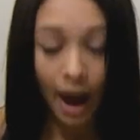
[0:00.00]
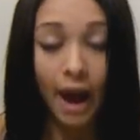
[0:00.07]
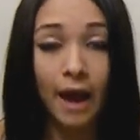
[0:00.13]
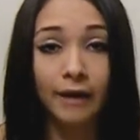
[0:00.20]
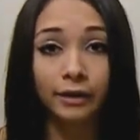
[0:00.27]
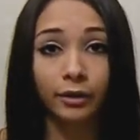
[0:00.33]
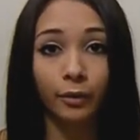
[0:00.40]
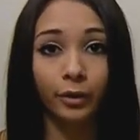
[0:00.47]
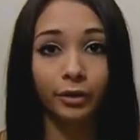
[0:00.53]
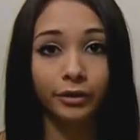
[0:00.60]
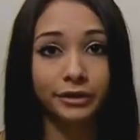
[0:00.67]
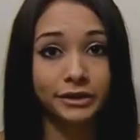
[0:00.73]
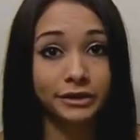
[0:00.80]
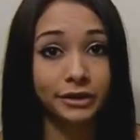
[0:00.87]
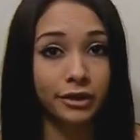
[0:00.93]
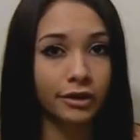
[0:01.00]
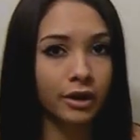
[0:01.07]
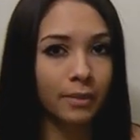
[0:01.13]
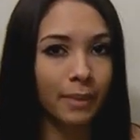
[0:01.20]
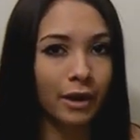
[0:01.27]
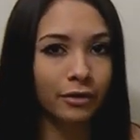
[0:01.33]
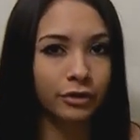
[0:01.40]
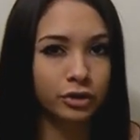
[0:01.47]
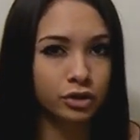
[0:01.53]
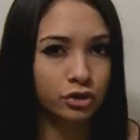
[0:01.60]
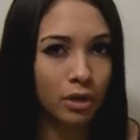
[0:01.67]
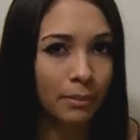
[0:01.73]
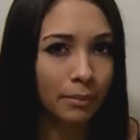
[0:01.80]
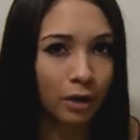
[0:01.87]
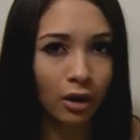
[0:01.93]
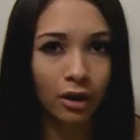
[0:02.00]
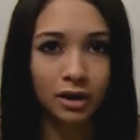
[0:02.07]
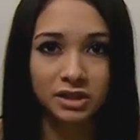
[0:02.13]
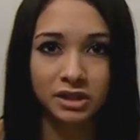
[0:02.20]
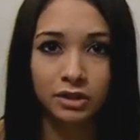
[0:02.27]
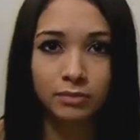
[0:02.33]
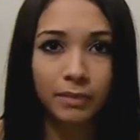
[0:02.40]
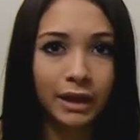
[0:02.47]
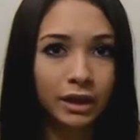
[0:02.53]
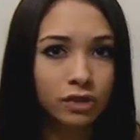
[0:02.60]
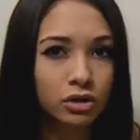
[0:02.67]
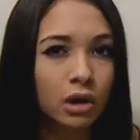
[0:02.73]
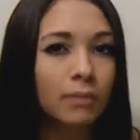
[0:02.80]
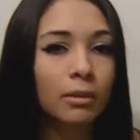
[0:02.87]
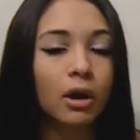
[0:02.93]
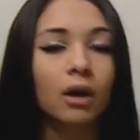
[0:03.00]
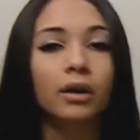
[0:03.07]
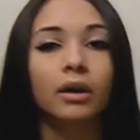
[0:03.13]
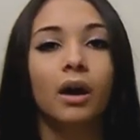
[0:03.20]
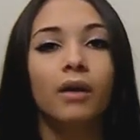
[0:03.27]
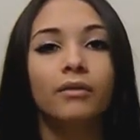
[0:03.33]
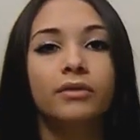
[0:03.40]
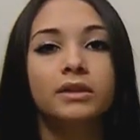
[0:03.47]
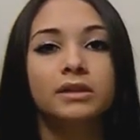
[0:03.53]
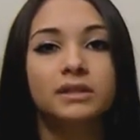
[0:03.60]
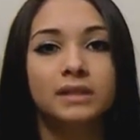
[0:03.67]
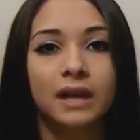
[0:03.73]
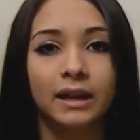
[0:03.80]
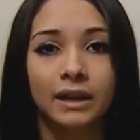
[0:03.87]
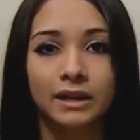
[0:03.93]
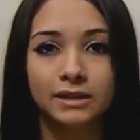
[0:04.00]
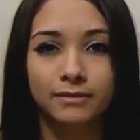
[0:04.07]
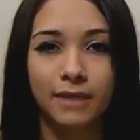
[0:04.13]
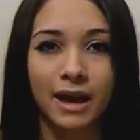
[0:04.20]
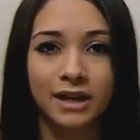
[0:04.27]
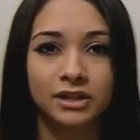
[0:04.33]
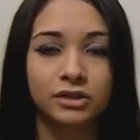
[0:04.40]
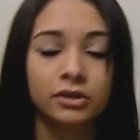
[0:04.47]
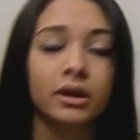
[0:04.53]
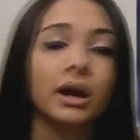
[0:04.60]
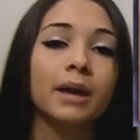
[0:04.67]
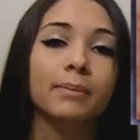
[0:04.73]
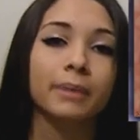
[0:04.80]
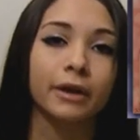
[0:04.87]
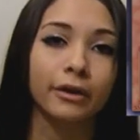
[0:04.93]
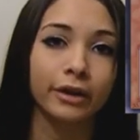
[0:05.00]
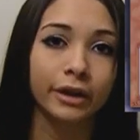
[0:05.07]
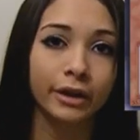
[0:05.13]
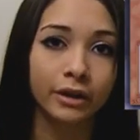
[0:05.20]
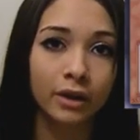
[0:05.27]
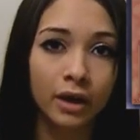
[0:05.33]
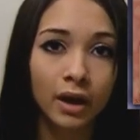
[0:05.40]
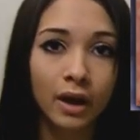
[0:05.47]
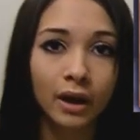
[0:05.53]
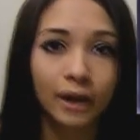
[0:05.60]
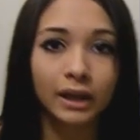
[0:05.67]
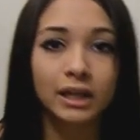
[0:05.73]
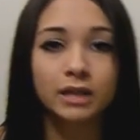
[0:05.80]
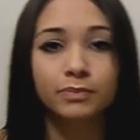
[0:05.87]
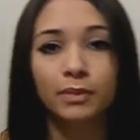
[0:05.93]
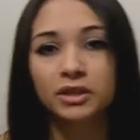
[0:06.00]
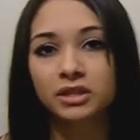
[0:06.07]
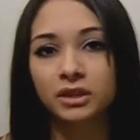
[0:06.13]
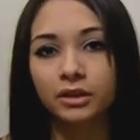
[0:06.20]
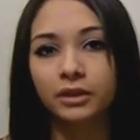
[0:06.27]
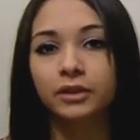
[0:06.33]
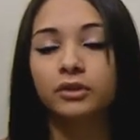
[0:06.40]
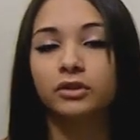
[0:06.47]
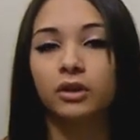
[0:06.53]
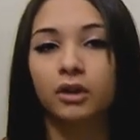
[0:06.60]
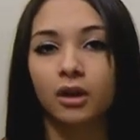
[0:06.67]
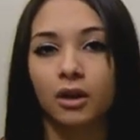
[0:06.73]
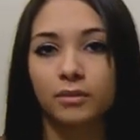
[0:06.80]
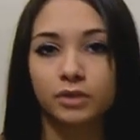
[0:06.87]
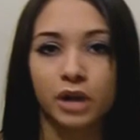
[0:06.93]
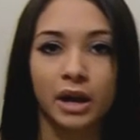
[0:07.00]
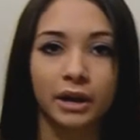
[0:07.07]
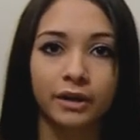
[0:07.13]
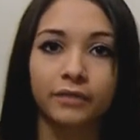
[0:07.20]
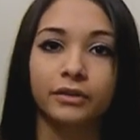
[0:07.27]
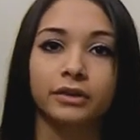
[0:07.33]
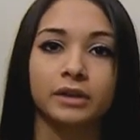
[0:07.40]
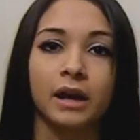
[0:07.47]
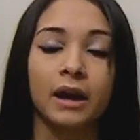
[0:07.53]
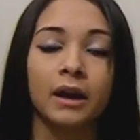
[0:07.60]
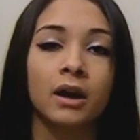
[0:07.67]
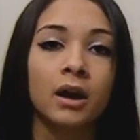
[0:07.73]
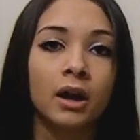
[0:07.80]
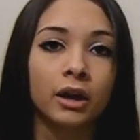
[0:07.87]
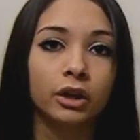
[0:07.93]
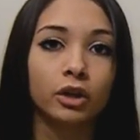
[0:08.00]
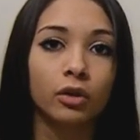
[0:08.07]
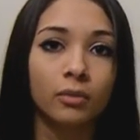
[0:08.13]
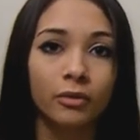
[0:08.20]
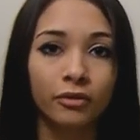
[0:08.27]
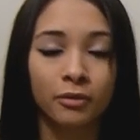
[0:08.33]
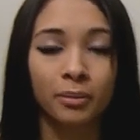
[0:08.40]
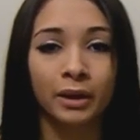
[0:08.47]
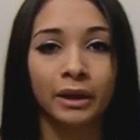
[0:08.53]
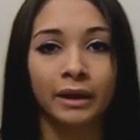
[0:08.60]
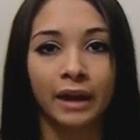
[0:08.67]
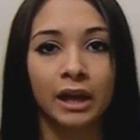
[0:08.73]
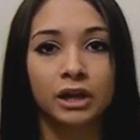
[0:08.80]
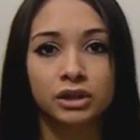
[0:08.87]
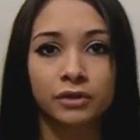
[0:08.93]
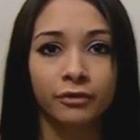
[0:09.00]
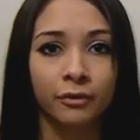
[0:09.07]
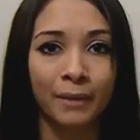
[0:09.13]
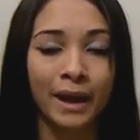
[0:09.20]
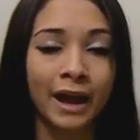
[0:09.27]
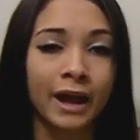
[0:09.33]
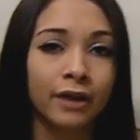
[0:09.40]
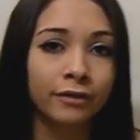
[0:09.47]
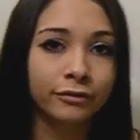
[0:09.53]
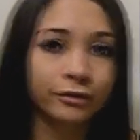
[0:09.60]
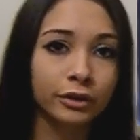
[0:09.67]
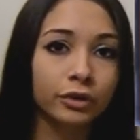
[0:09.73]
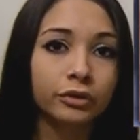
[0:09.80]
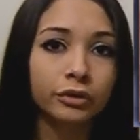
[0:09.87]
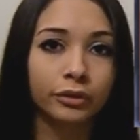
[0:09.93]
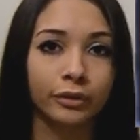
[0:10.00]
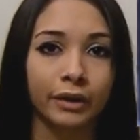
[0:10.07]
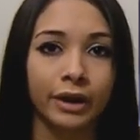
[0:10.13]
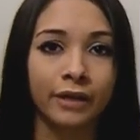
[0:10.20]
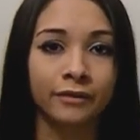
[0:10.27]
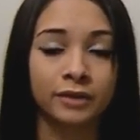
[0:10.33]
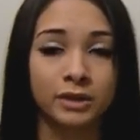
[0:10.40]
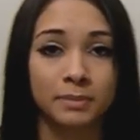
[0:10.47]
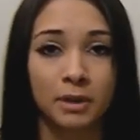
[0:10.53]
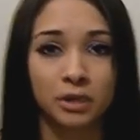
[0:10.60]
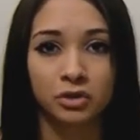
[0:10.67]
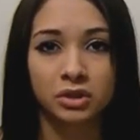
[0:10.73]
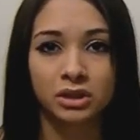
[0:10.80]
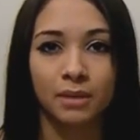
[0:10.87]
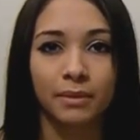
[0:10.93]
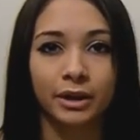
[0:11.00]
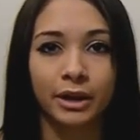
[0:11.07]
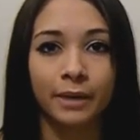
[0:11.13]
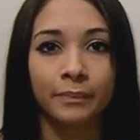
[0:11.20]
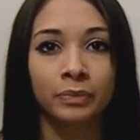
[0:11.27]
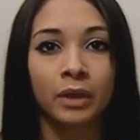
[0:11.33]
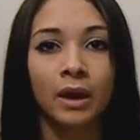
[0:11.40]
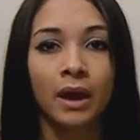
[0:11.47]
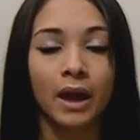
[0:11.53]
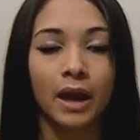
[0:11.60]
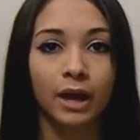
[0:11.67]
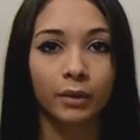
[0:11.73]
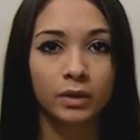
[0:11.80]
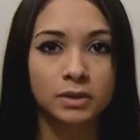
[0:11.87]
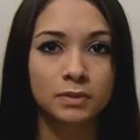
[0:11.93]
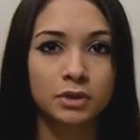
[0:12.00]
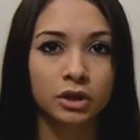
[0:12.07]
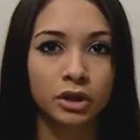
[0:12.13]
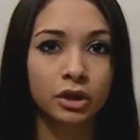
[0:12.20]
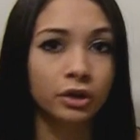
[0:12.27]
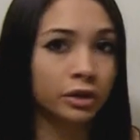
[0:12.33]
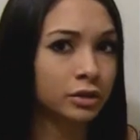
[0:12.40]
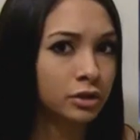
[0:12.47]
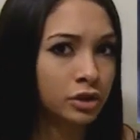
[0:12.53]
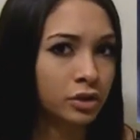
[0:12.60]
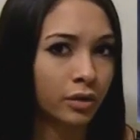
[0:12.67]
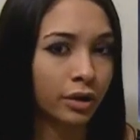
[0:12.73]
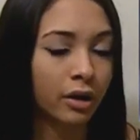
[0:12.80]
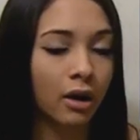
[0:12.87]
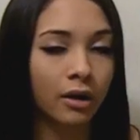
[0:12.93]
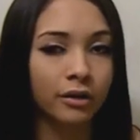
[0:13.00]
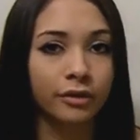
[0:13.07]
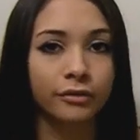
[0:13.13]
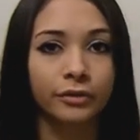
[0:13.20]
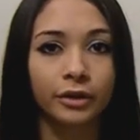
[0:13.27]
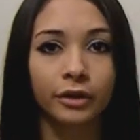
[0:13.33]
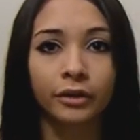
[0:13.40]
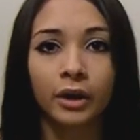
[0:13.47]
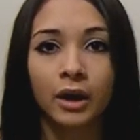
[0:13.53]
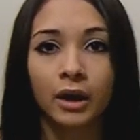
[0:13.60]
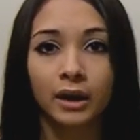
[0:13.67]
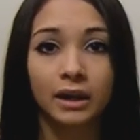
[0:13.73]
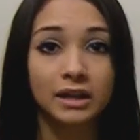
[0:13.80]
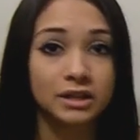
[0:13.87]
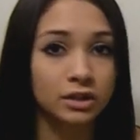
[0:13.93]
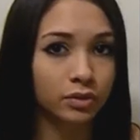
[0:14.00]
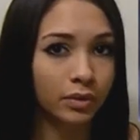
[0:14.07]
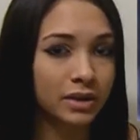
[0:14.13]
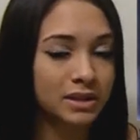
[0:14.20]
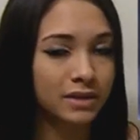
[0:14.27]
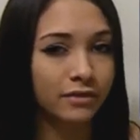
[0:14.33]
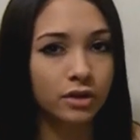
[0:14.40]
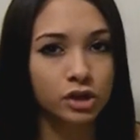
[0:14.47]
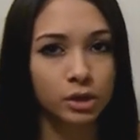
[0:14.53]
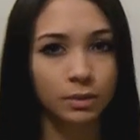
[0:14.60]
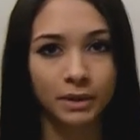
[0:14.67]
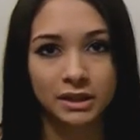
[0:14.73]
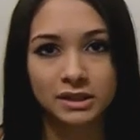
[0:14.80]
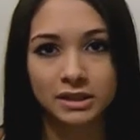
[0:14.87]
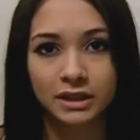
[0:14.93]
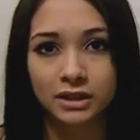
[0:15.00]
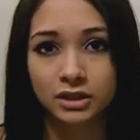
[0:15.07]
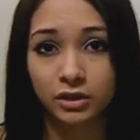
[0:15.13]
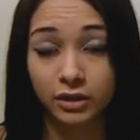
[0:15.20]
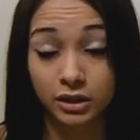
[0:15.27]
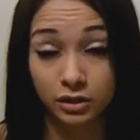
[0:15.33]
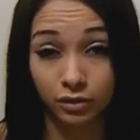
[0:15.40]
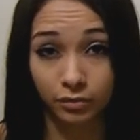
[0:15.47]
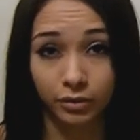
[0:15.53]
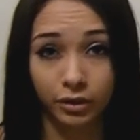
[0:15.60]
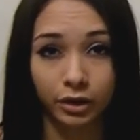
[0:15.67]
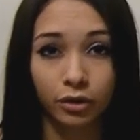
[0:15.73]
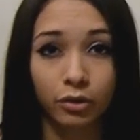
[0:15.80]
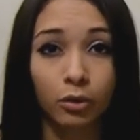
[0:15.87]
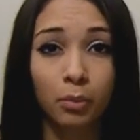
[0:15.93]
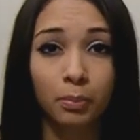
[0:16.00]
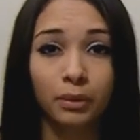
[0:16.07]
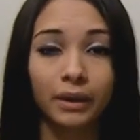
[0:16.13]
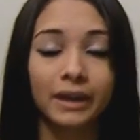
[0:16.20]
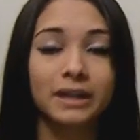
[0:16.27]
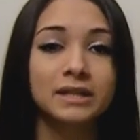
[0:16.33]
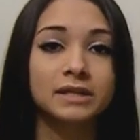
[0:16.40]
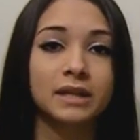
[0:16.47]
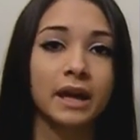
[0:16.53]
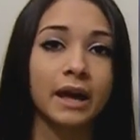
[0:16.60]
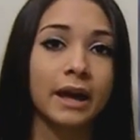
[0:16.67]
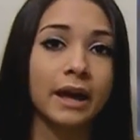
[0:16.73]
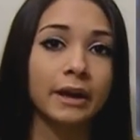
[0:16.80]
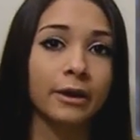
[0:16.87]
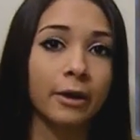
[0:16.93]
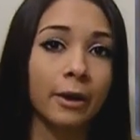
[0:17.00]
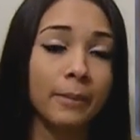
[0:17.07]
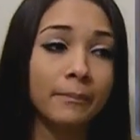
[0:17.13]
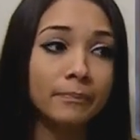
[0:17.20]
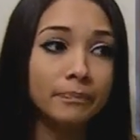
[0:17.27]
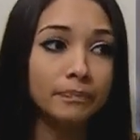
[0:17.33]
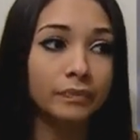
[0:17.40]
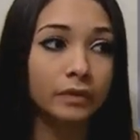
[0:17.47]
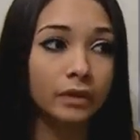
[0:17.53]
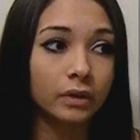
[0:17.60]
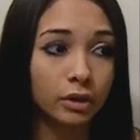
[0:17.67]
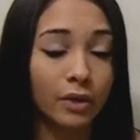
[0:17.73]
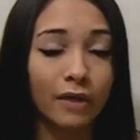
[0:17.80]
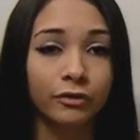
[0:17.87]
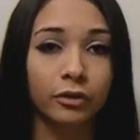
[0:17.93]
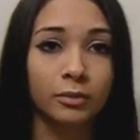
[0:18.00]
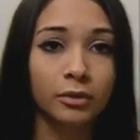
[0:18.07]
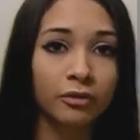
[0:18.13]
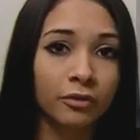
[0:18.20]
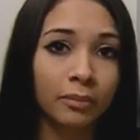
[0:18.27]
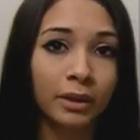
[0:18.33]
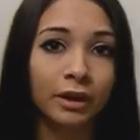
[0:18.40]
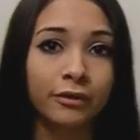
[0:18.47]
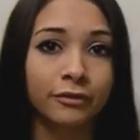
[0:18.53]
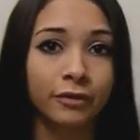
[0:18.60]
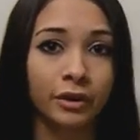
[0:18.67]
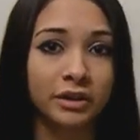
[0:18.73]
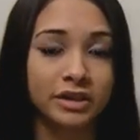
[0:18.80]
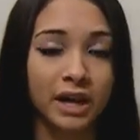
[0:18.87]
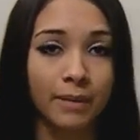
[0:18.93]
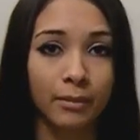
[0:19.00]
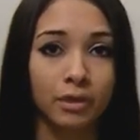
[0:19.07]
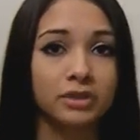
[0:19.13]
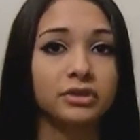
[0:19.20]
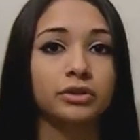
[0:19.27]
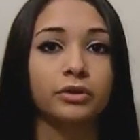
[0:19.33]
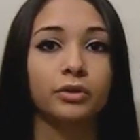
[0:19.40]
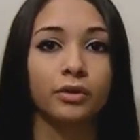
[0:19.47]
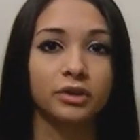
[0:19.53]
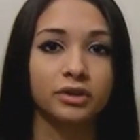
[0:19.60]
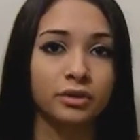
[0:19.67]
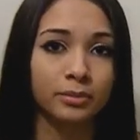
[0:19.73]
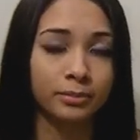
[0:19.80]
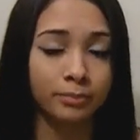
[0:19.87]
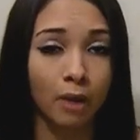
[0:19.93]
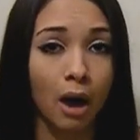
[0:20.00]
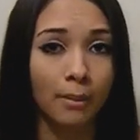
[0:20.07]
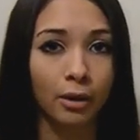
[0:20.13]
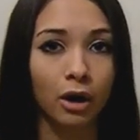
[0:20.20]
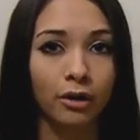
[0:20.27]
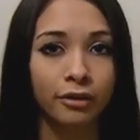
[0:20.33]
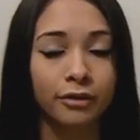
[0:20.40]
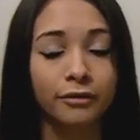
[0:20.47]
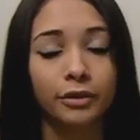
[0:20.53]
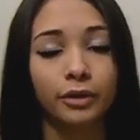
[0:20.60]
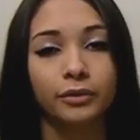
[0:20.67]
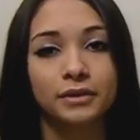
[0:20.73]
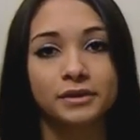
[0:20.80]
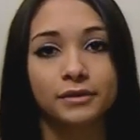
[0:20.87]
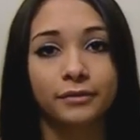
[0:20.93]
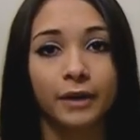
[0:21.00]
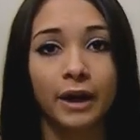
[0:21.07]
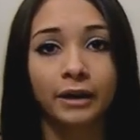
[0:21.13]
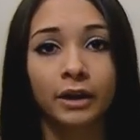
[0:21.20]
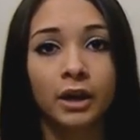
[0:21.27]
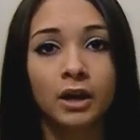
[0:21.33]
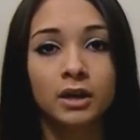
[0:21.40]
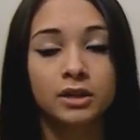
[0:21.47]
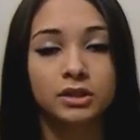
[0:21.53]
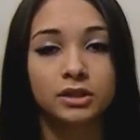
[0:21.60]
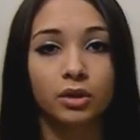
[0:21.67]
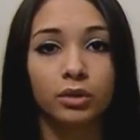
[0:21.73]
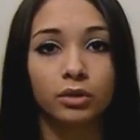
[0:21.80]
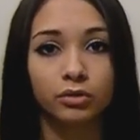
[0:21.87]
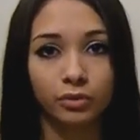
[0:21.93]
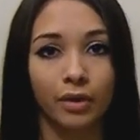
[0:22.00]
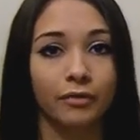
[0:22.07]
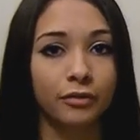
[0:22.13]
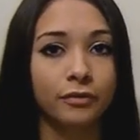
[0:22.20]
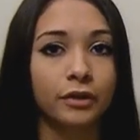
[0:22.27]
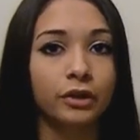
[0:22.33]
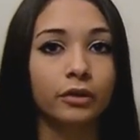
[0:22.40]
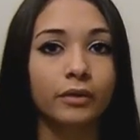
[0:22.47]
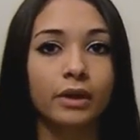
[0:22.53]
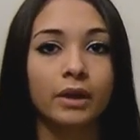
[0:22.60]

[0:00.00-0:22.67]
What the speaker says: And we're going to start about the trump cards, and the main trump card of this deck is Master Hyperion. He's basically the Dark Arm Dragon of the deck. You remove from play an agent from hand, field, or grave to special summon him, and once per turn you can destroy a card on the field. He's a 2700 beat stick, so that's a really cool plus, and you have to remove from play a fairy type monster in order to pop a card on the field with this effect. So you do have to feed the